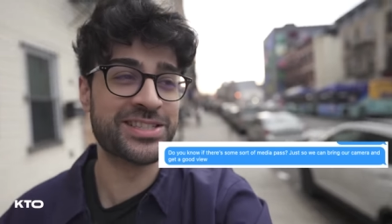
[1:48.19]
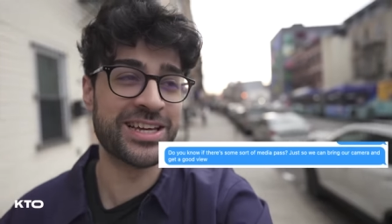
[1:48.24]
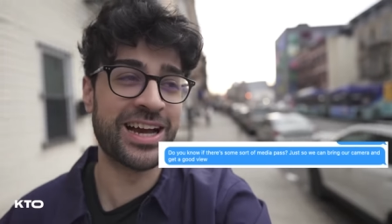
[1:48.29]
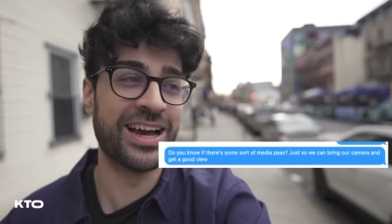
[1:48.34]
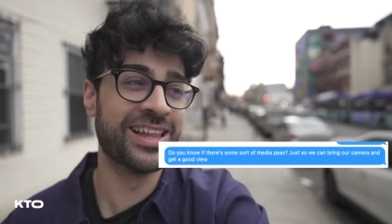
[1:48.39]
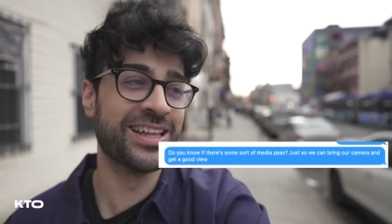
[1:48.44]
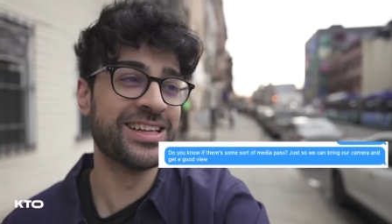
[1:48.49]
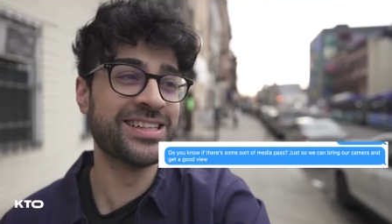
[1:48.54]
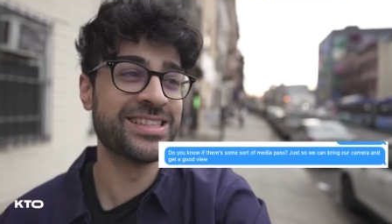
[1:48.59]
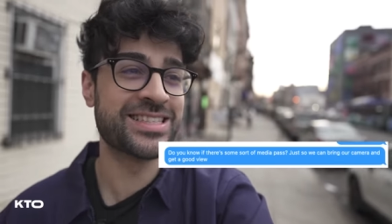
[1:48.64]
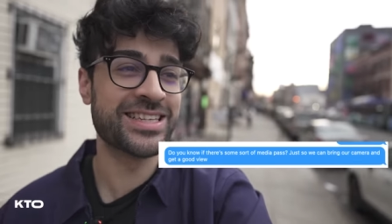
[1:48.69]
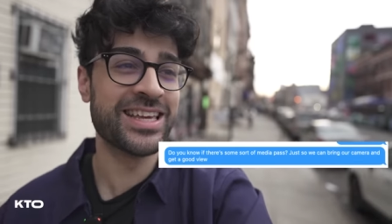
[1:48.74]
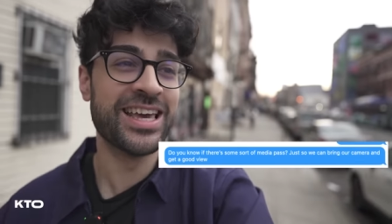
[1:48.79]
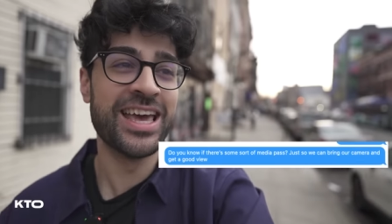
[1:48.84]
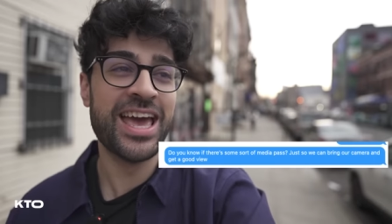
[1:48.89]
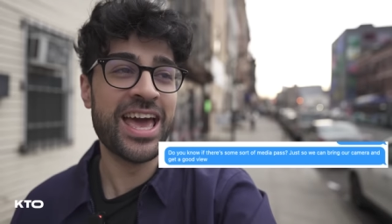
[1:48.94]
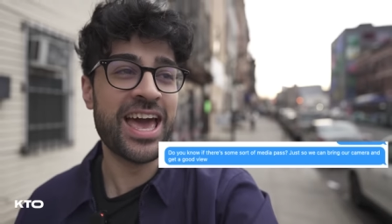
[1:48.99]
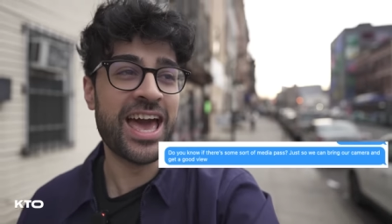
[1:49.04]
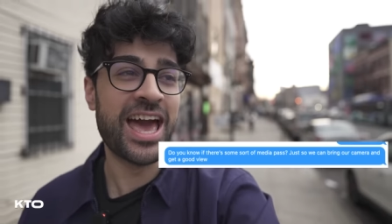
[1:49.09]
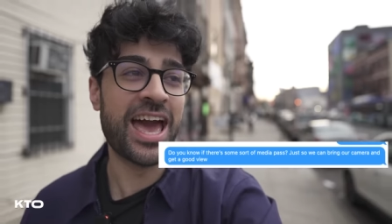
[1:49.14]
silence
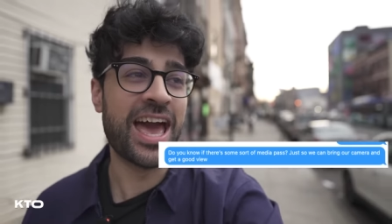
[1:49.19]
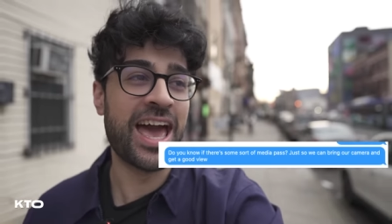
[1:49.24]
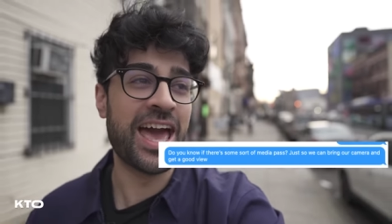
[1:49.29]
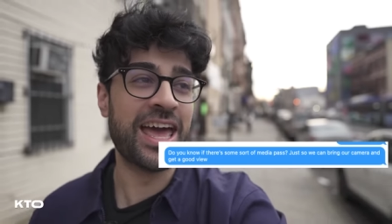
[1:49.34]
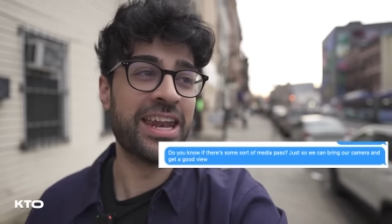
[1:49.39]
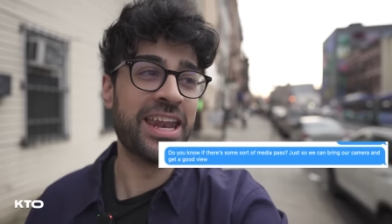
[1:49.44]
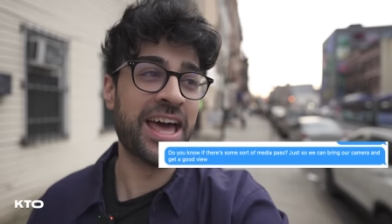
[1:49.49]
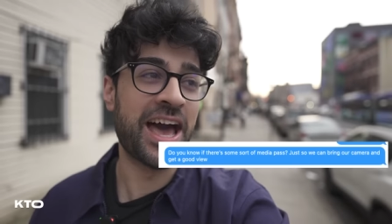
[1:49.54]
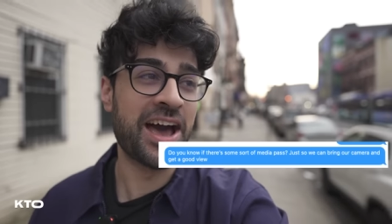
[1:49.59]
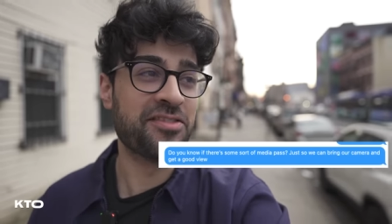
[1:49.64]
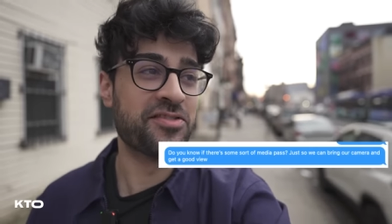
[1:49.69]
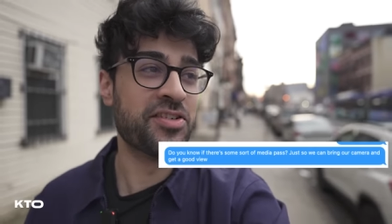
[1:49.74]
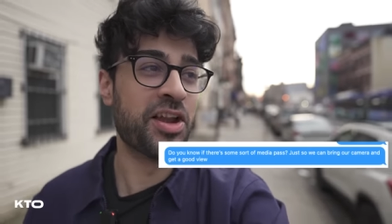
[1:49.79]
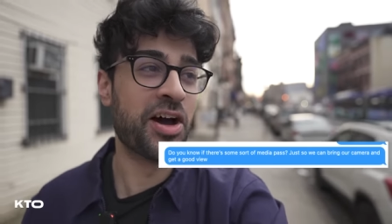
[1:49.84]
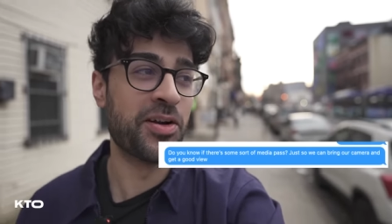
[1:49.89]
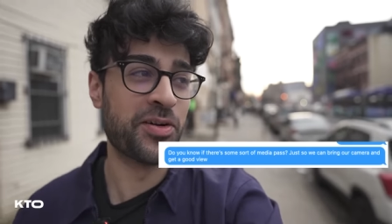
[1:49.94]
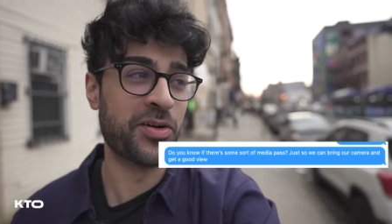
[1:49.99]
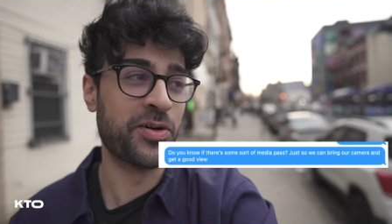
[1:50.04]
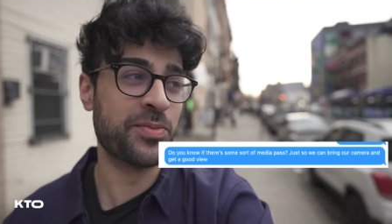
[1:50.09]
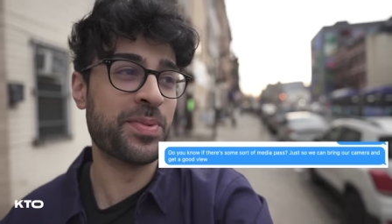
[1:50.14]
and have
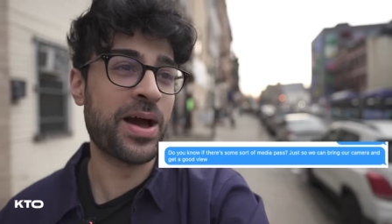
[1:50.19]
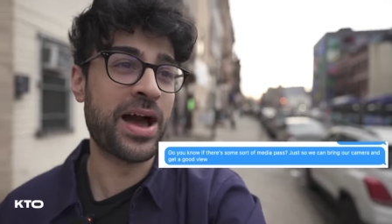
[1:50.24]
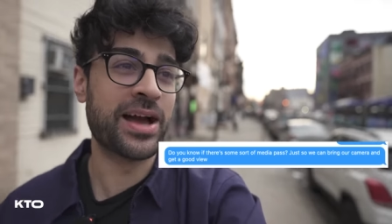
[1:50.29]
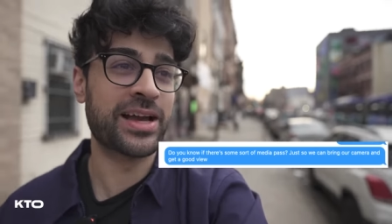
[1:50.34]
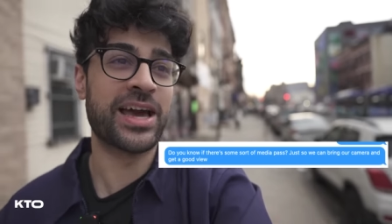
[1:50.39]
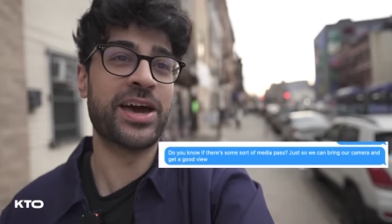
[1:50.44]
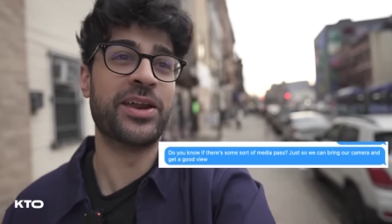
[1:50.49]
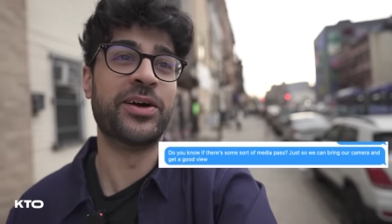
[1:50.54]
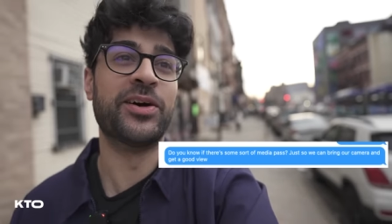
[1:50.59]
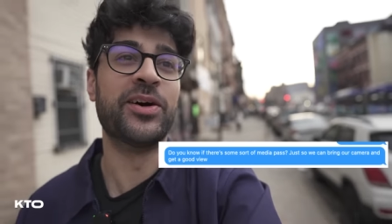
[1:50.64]
not heard back at